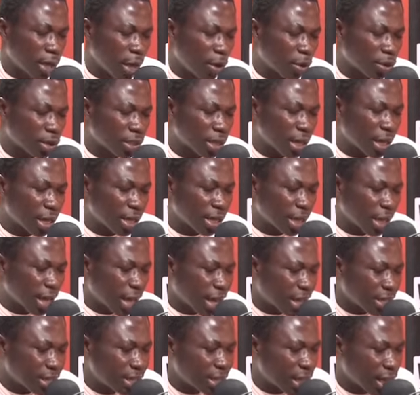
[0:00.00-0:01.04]
osa na
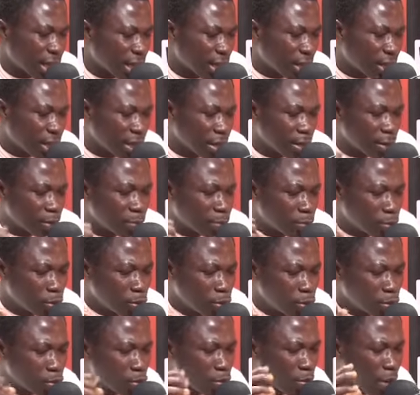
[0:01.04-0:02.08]
I say
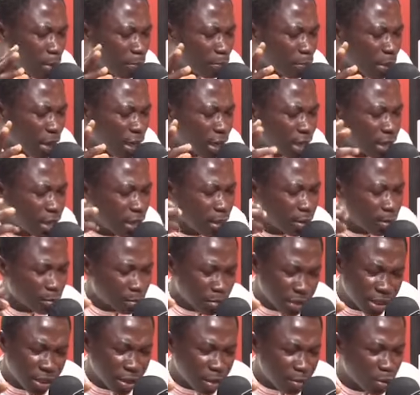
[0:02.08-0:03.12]
munu kuma pay de
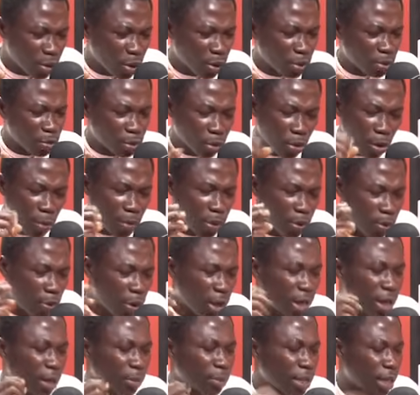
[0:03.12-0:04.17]
mid dem one because me
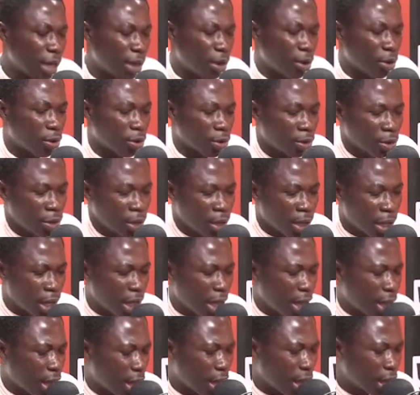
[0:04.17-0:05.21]
kwana mida o
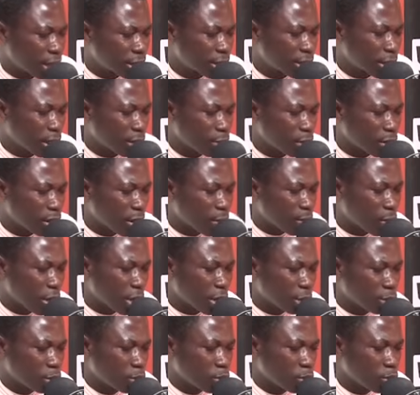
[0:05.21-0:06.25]
ah I say we then
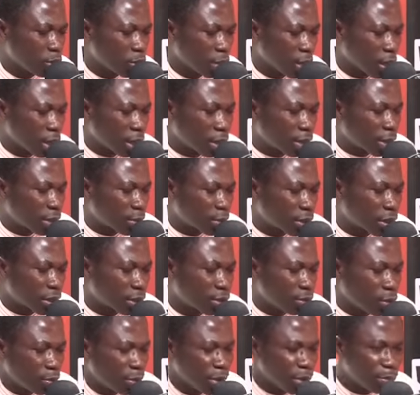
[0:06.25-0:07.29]
wanna do nam
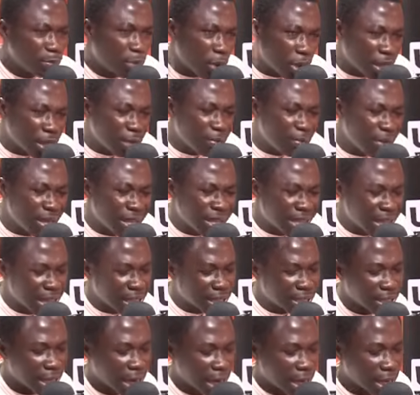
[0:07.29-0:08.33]
tis will be boy main
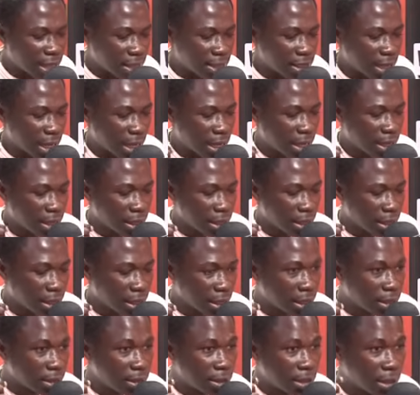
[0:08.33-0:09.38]
gate in Ankasa.
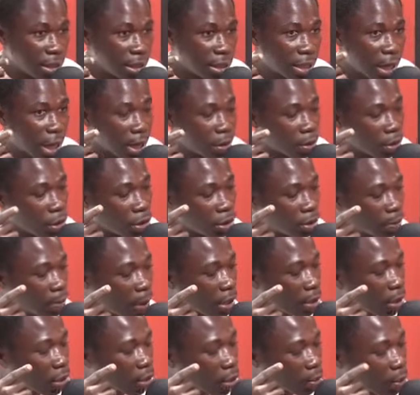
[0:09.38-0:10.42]
Di like
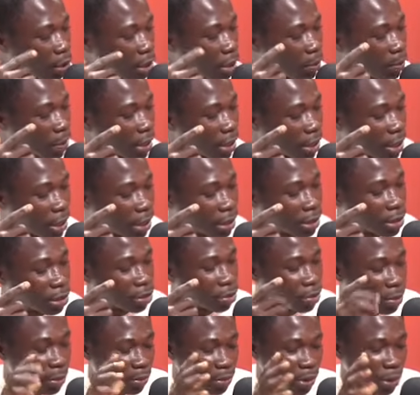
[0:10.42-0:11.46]
oniba na boy main gate
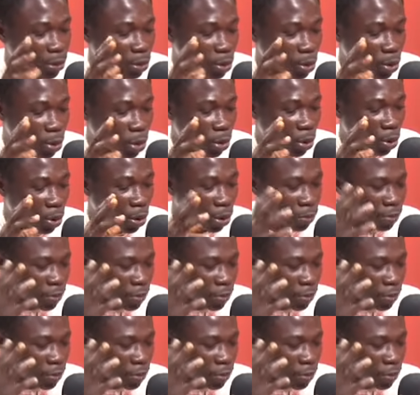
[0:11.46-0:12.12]
no mimi wunu